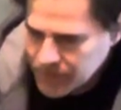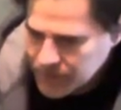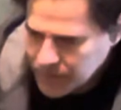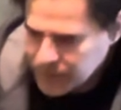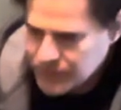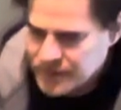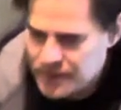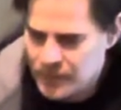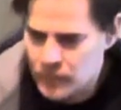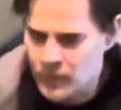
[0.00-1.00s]
they just
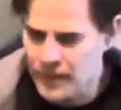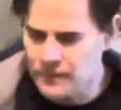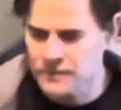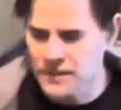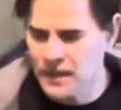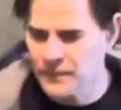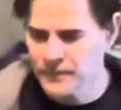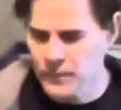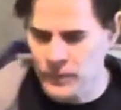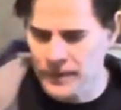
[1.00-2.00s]
sit right on top of
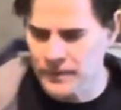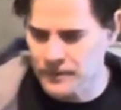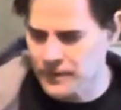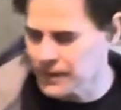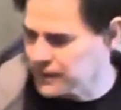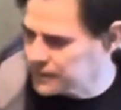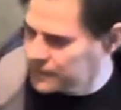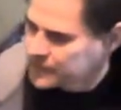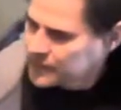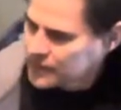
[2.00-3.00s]
the regular head,
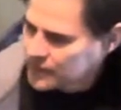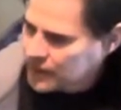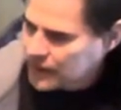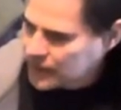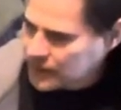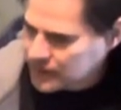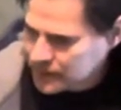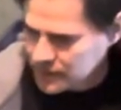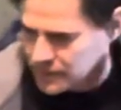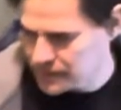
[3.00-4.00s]

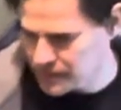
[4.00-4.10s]
and